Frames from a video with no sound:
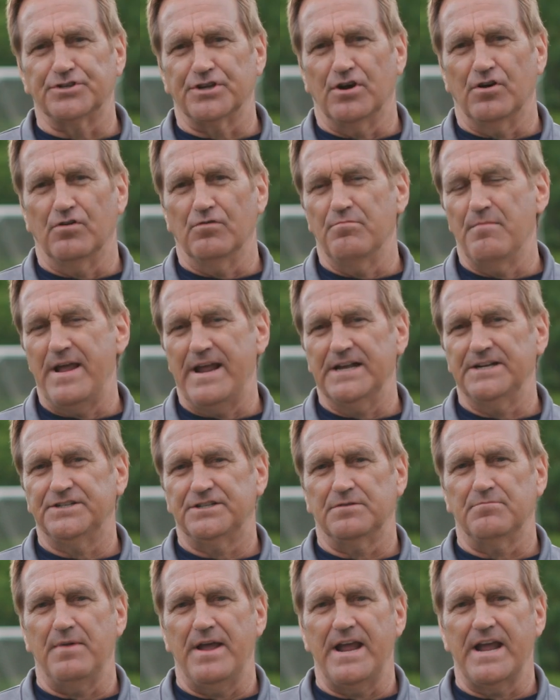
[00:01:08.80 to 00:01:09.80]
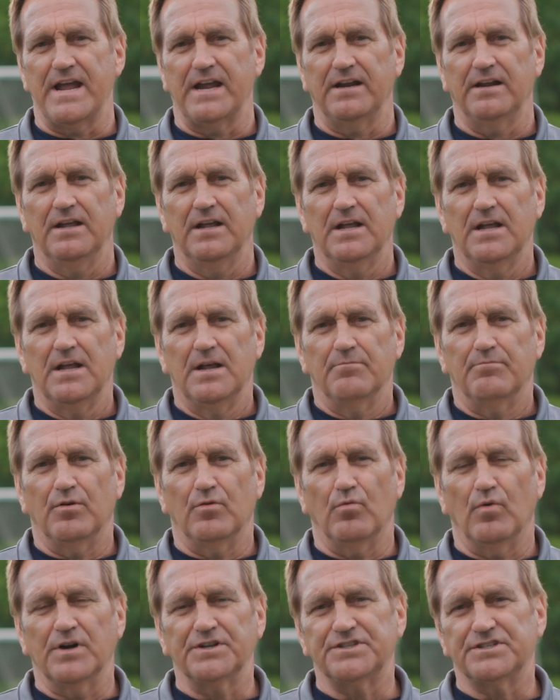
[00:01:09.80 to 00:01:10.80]
zone man-to-man, but
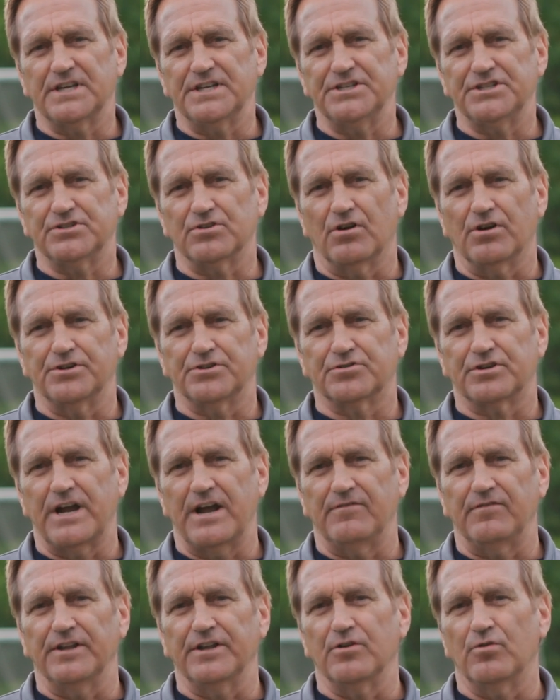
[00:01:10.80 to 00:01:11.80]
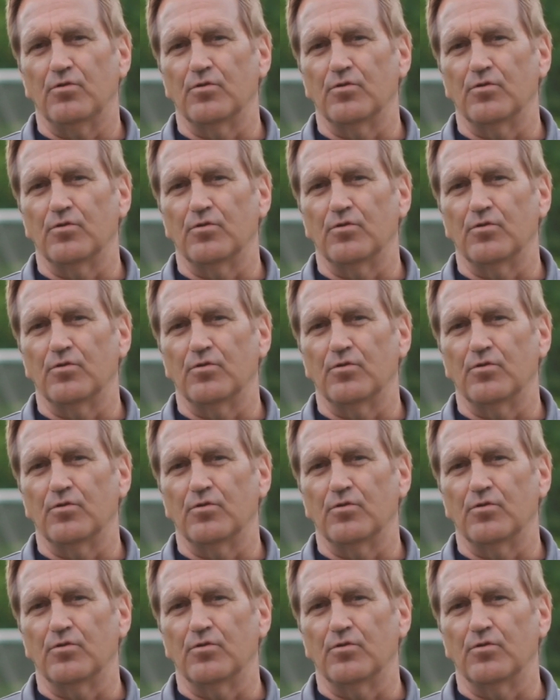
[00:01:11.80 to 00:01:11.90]
once they start traveling